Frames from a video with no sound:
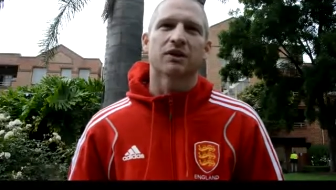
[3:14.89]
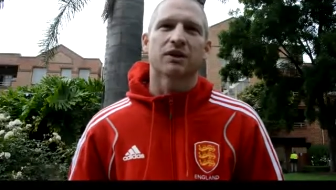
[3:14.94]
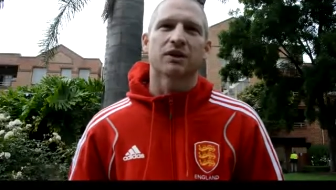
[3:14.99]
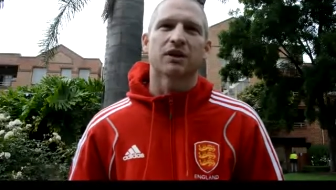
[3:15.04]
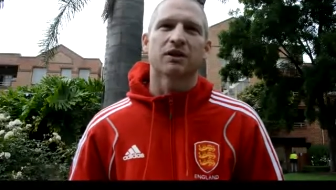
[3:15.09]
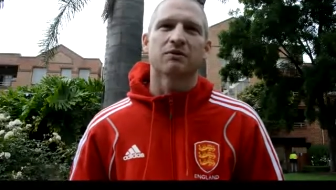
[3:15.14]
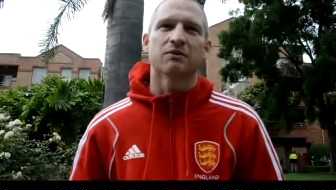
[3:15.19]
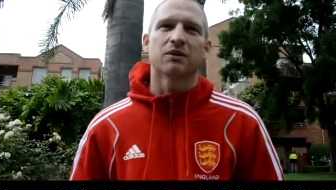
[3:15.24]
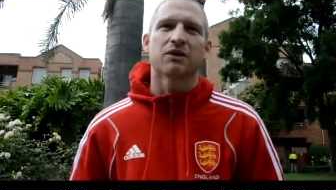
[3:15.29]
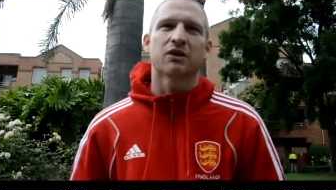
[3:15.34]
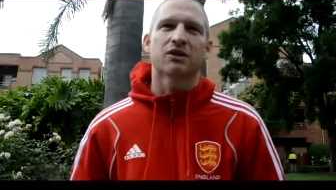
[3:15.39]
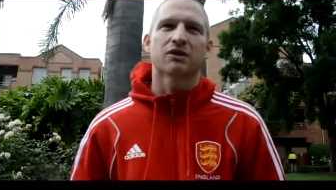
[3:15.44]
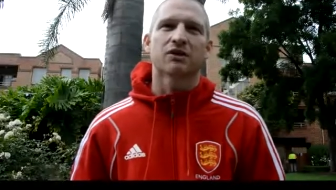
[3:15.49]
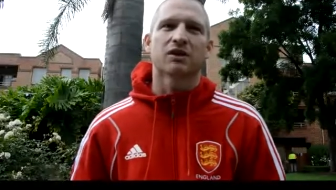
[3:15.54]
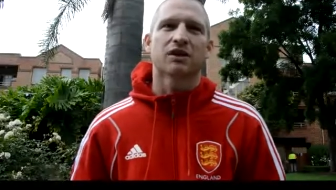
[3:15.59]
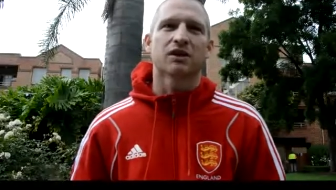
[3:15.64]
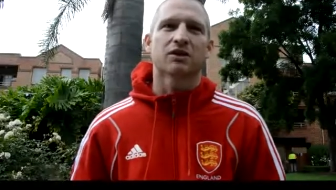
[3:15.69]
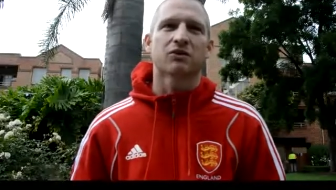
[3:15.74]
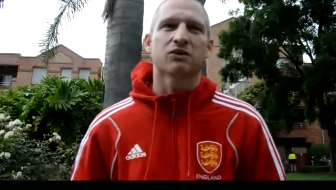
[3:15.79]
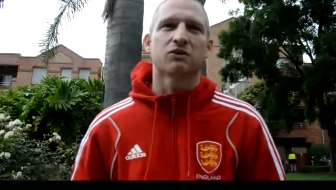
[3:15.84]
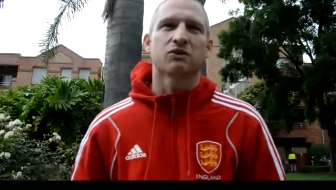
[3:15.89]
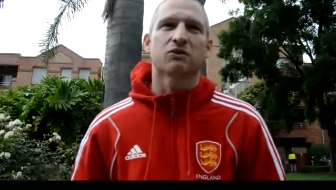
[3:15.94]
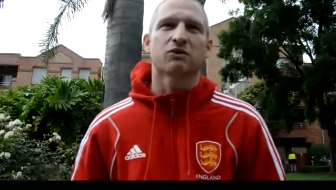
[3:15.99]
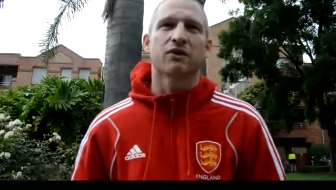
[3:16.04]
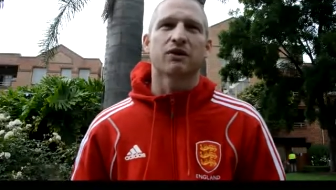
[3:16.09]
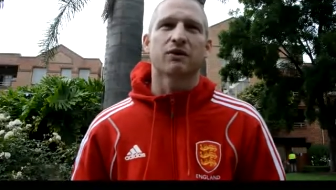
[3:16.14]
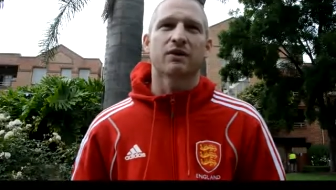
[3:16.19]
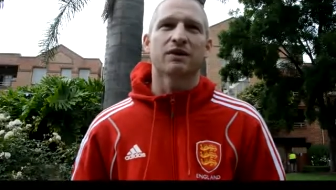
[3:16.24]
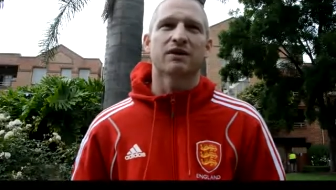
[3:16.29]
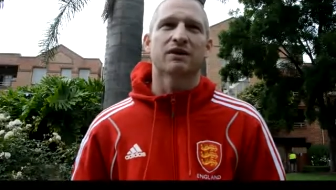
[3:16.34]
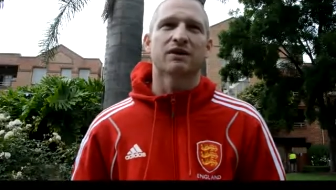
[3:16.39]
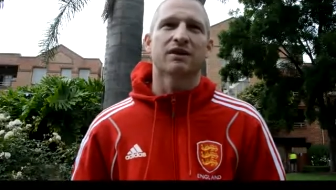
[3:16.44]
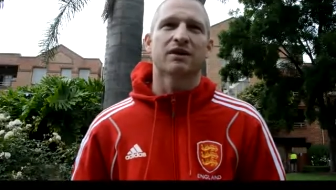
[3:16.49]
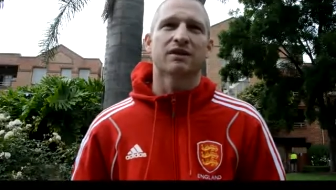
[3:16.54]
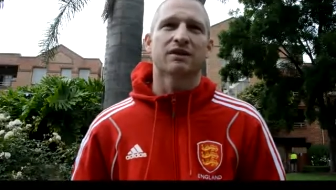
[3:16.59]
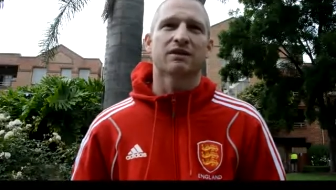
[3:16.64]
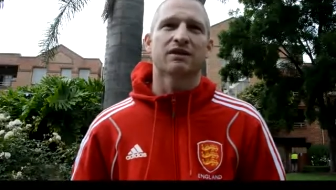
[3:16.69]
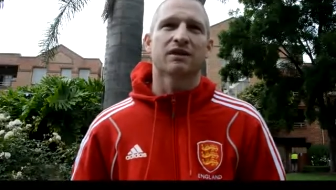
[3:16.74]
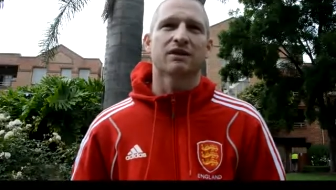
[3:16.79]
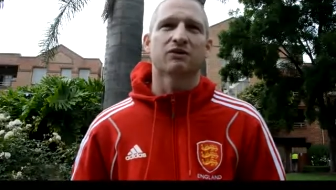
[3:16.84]
um, our selection, although it,
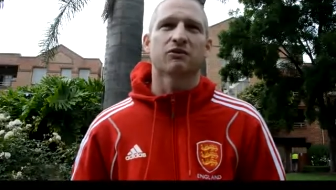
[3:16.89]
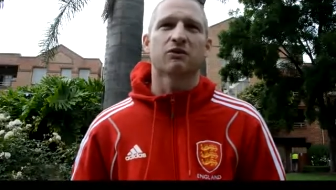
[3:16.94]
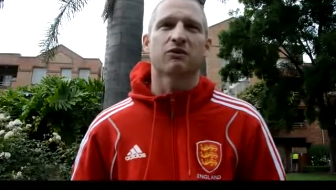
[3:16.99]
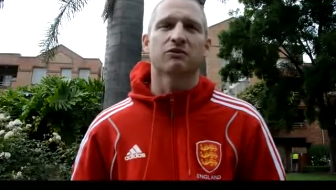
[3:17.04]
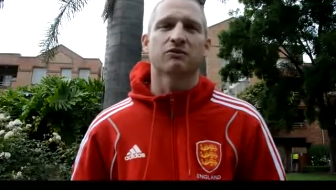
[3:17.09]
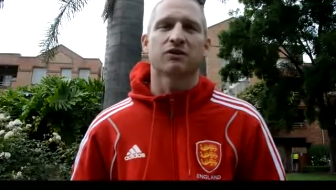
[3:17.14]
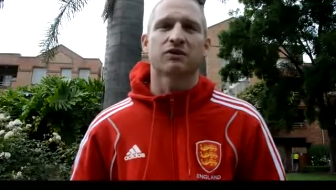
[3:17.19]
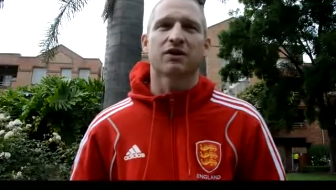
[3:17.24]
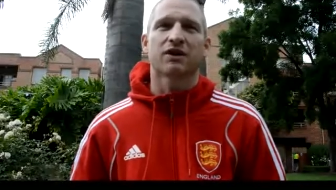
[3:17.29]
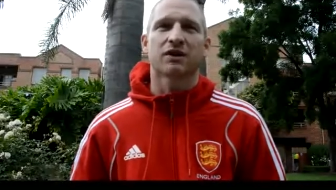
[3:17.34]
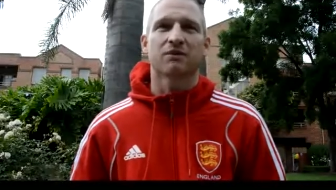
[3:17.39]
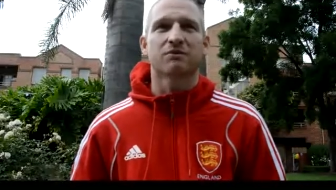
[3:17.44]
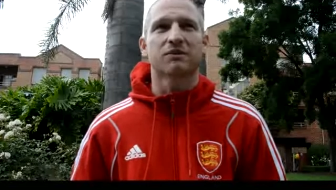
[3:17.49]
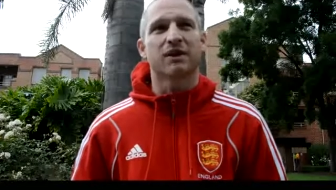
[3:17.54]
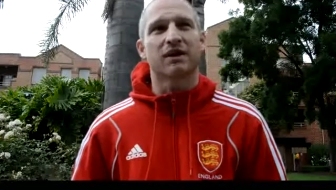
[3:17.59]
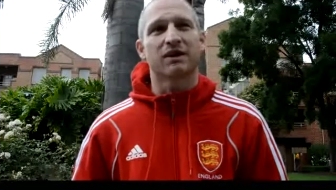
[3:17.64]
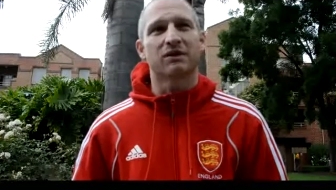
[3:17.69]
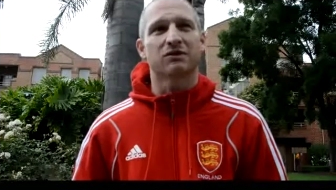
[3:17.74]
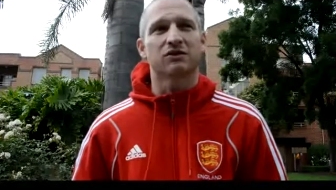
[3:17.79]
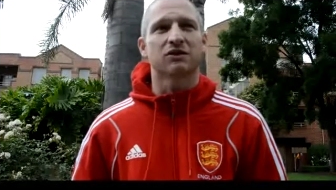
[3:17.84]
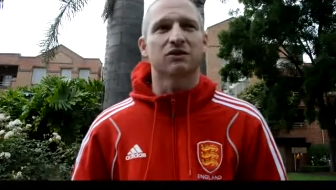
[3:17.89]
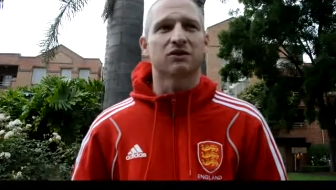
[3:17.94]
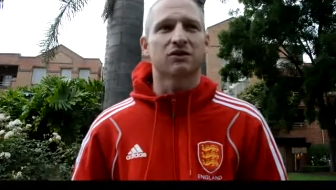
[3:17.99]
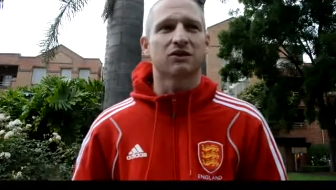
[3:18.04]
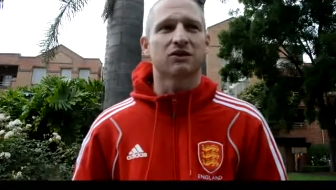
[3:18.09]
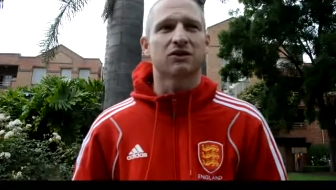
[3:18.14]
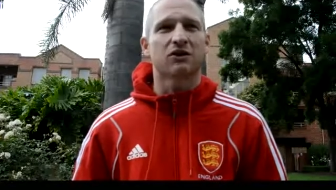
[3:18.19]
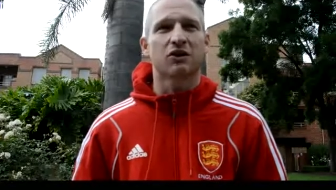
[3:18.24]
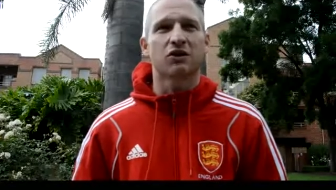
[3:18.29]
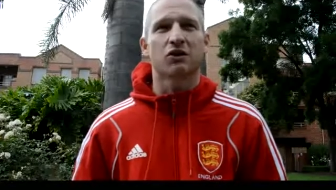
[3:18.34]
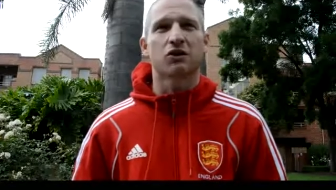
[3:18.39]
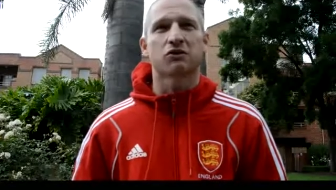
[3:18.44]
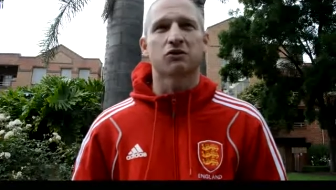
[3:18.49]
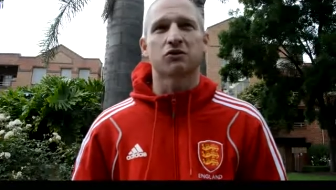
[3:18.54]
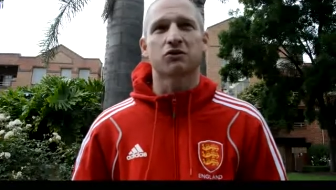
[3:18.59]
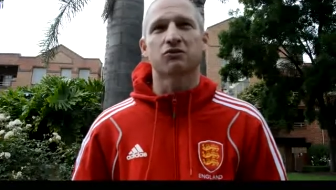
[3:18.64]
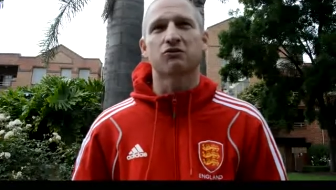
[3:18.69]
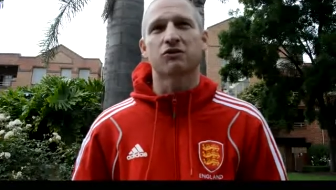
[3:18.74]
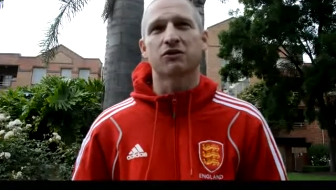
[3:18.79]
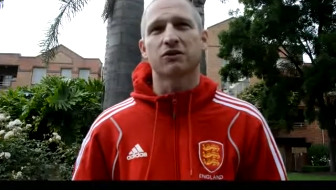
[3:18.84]
it, does often come down to just the
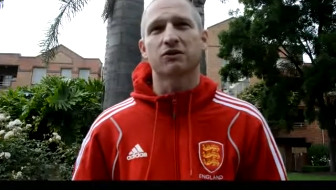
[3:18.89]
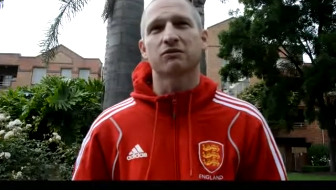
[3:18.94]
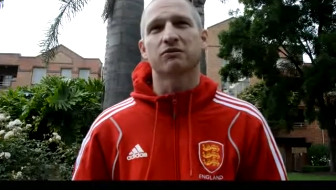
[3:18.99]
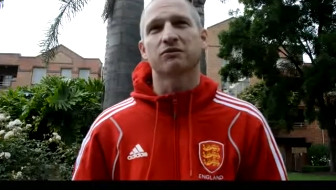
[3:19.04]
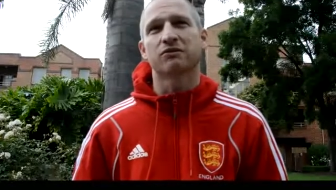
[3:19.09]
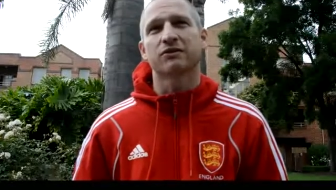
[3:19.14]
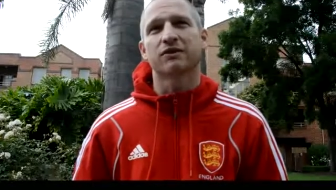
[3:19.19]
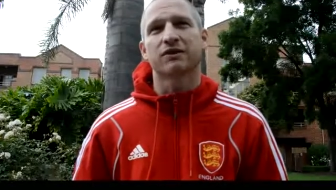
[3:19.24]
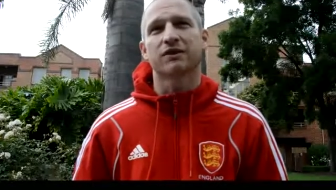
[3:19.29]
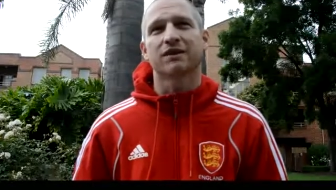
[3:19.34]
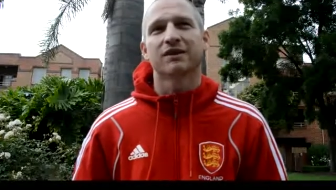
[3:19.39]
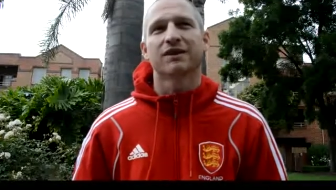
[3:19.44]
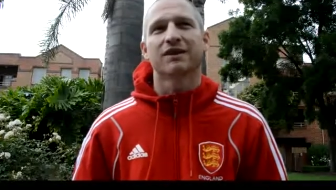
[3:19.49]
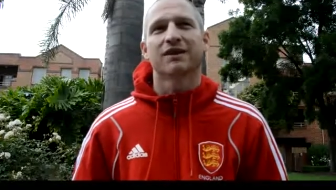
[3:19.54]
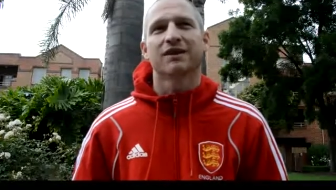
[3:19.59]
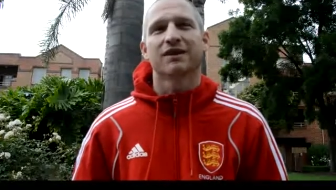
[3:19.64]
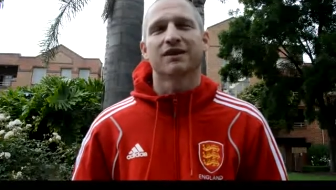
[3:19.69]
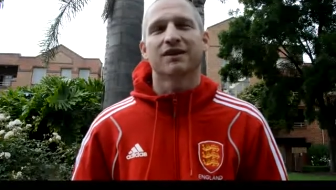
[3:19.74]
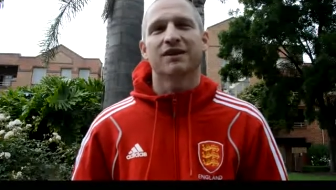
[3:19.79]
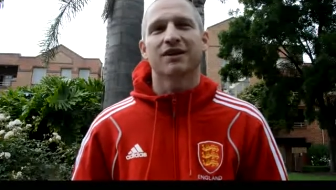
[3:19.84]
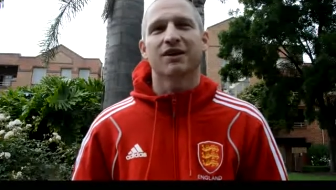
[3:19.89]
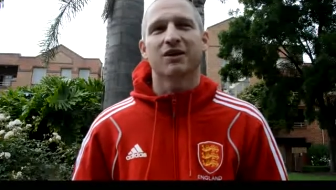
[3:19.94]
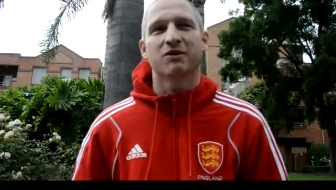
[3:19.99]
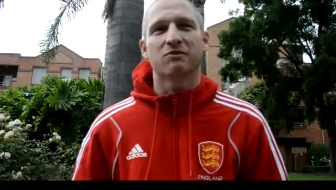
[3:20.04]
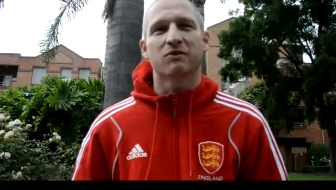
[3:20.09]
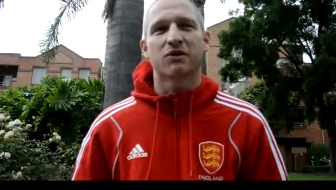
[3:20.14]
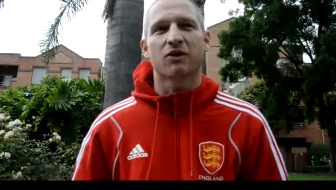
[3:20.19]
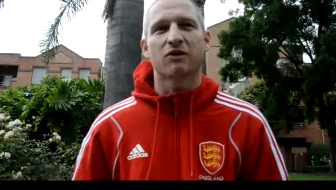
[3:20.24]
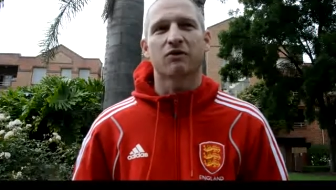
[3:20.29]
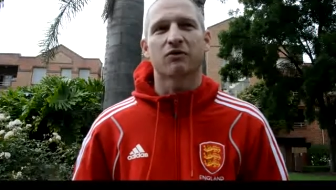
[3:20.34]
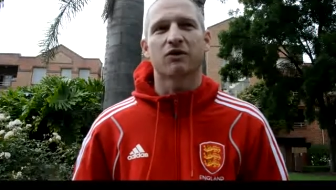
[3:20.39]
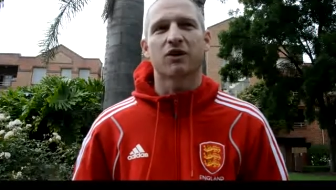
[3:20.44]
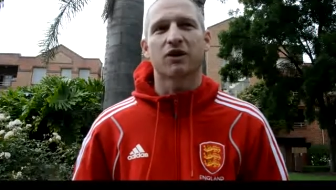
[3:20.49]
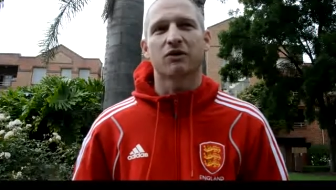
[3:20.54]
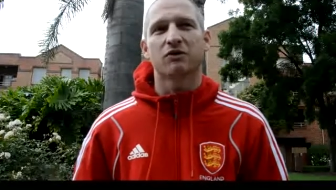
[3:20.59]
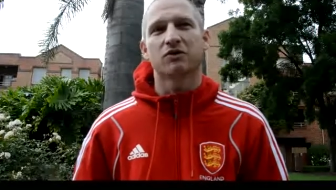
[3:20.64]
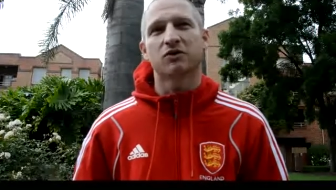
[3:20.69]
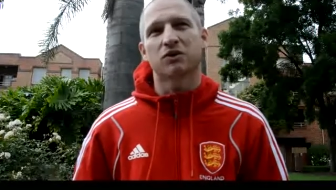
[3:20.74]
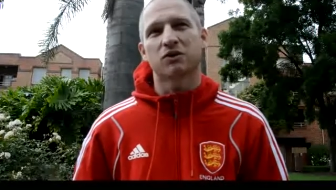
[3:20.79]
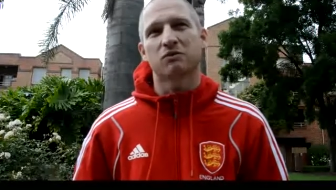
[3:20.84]
artistry of, um, mm. of
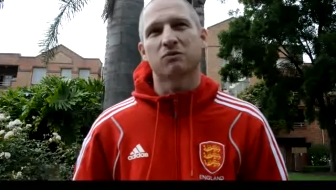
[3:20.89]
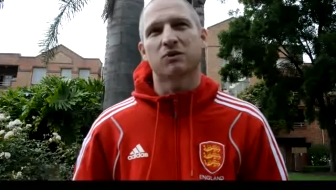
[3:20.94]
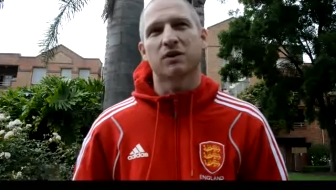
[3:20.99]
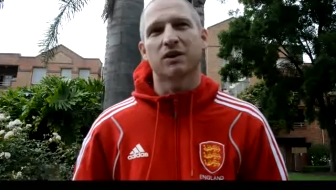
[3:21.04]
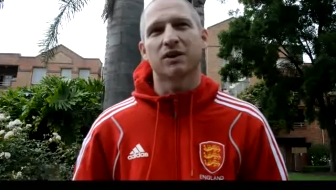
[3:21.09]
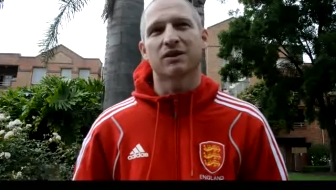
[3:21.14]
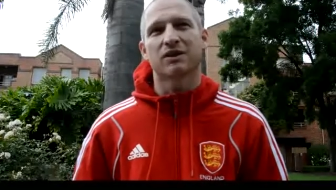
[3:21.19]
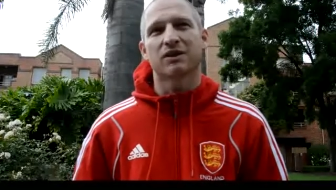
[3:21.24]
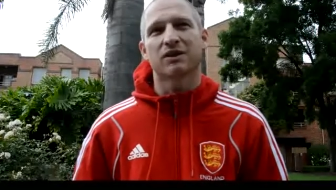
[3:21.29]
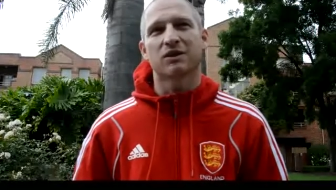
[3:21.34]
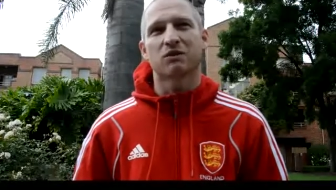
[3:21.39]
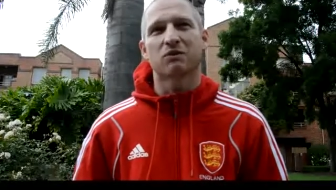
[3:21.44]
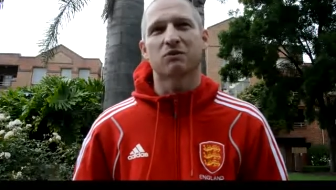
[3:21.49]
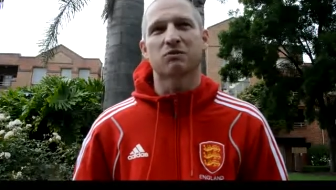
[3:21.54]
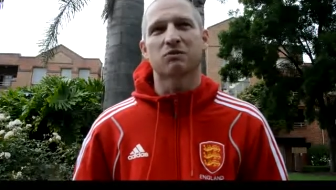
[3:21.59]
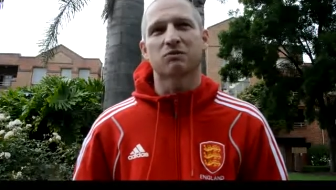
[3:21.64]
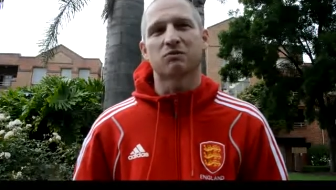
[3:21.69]
coaching where, you know,